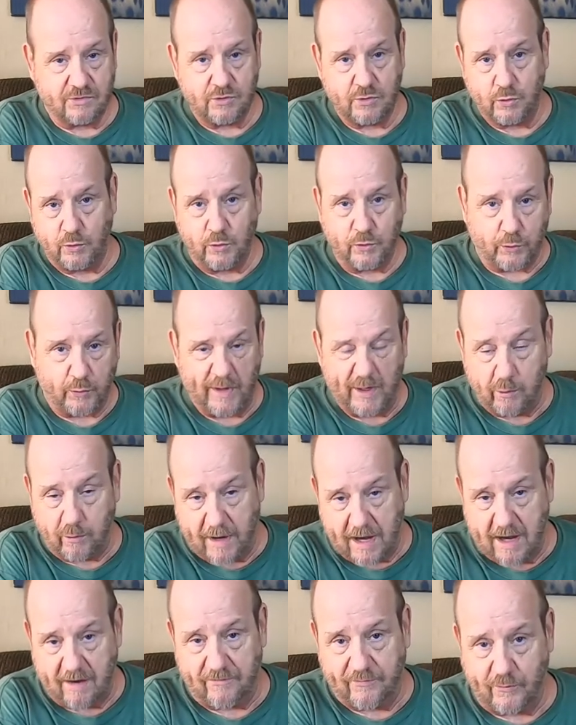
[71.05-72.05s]
two or three
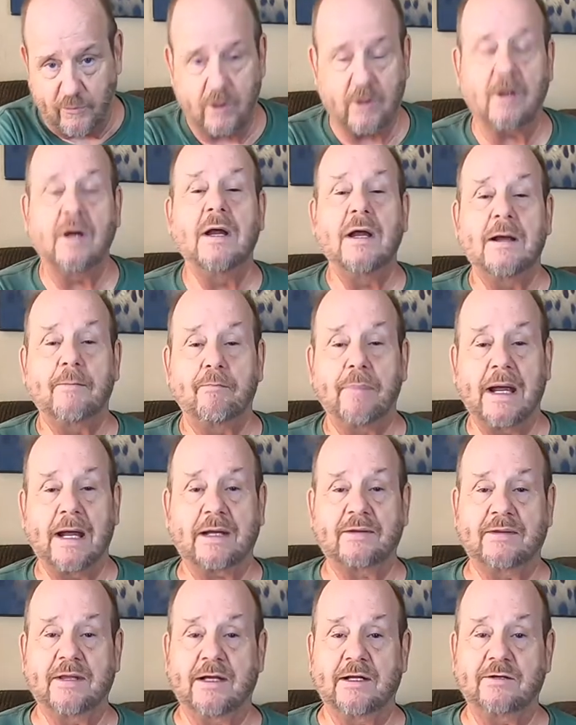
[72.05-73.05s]
grand for
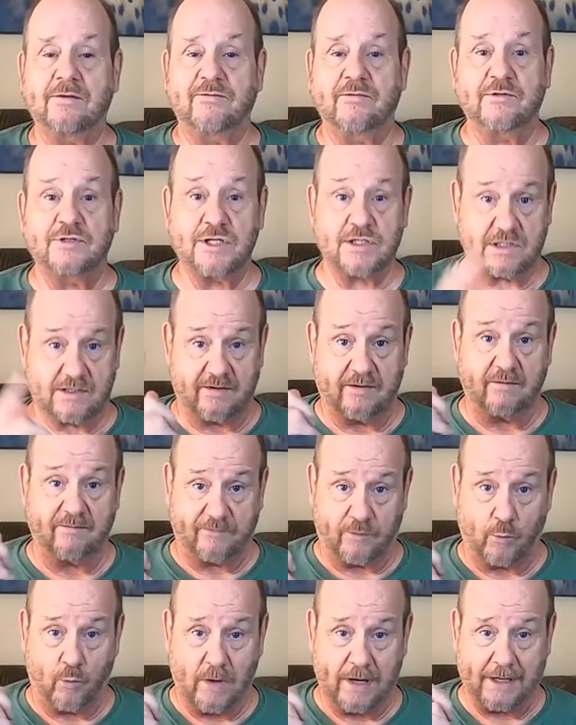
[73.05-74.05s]
back then, just
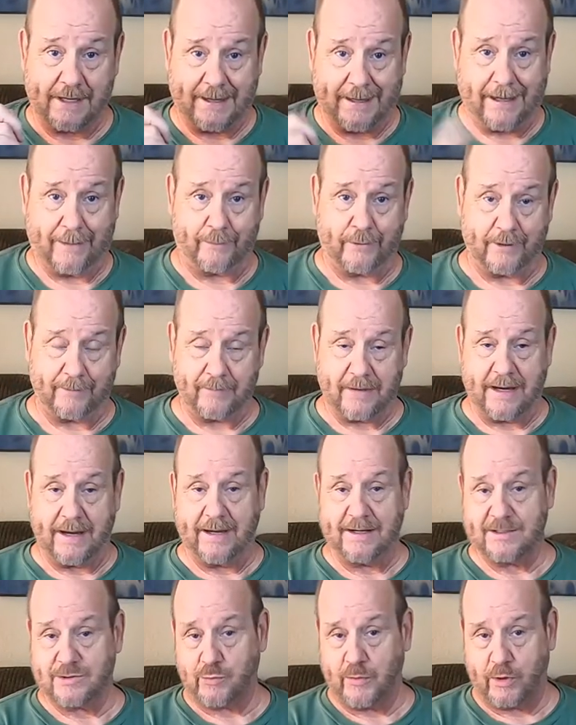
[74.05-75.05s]
for one camera
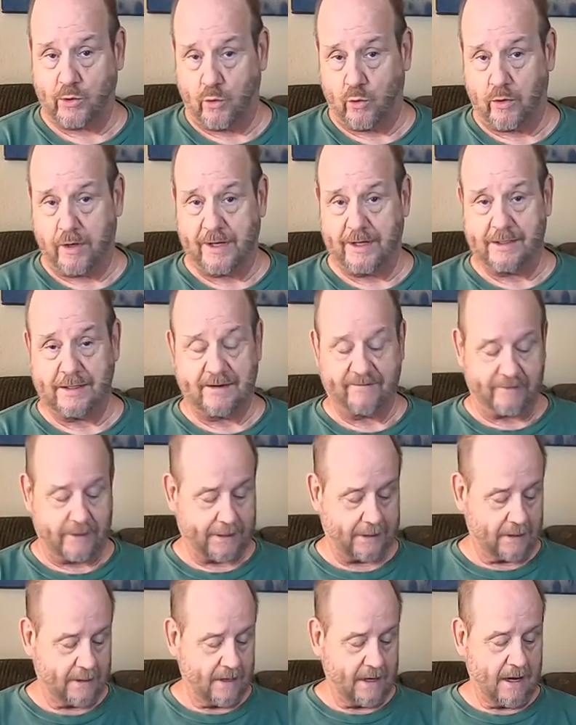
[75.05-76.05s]
and it's recording and
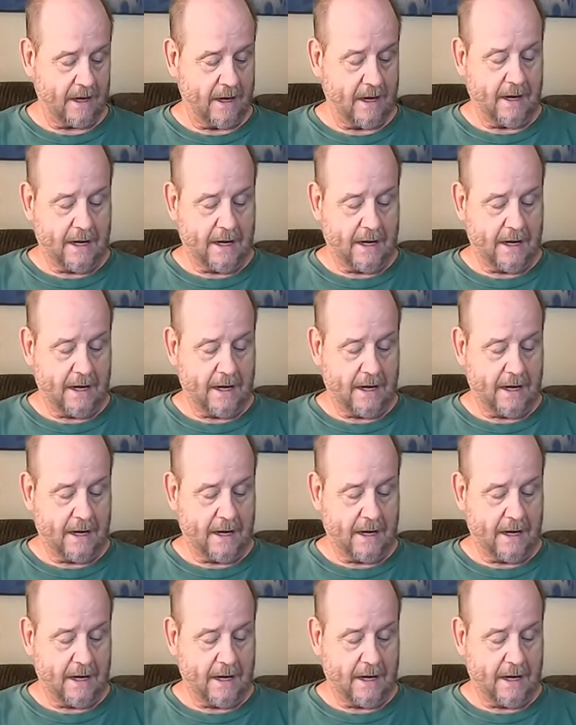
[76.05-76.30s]
everything.